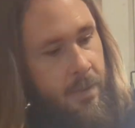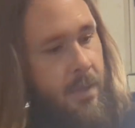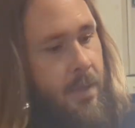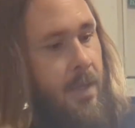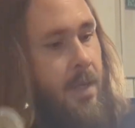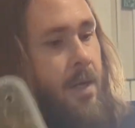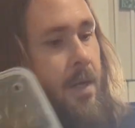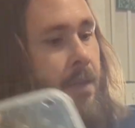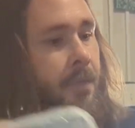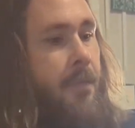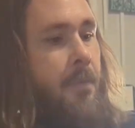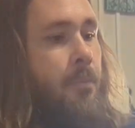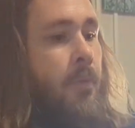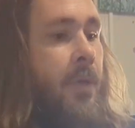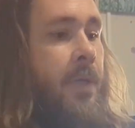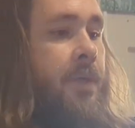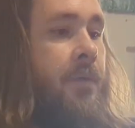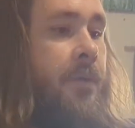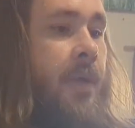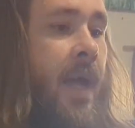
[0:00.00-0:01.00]
Another
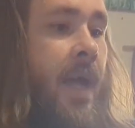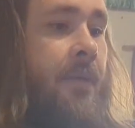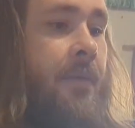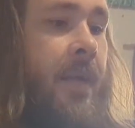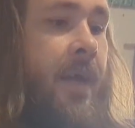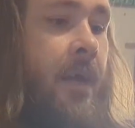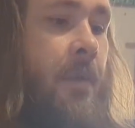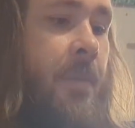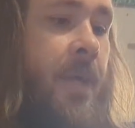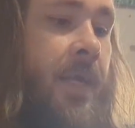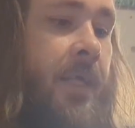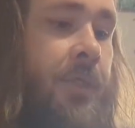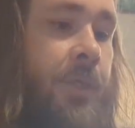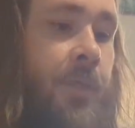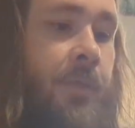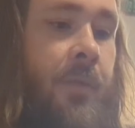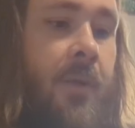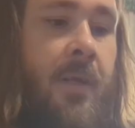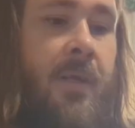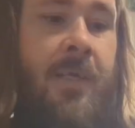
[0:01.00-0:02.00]
brindled out
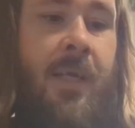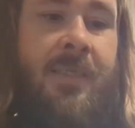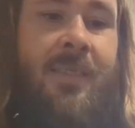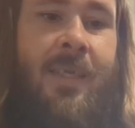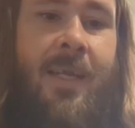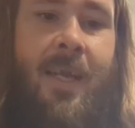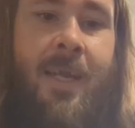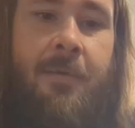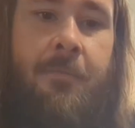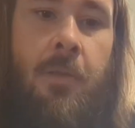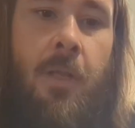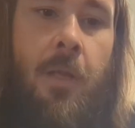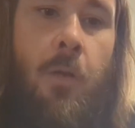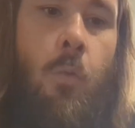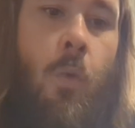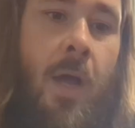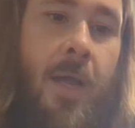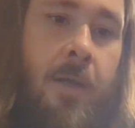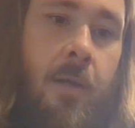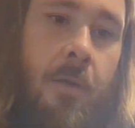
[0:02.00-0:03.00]
Dalmatian. Doesn't have a lot of white